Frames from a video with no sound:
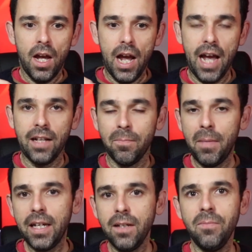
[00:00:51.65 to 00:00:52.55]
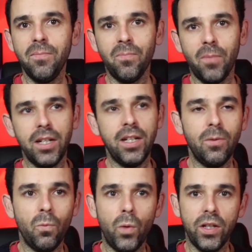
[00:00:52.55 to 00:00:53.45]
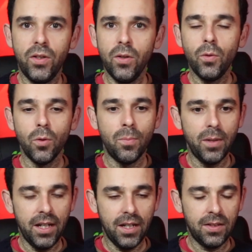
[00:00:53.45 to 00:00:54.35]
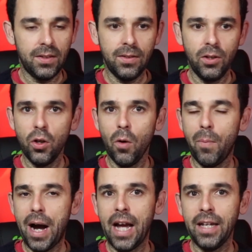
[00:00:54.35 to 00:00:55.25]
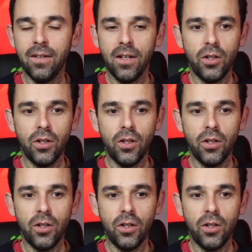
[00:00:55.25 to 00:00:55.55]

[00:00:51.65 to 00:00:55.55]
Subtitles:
And making money with YouTube is, by,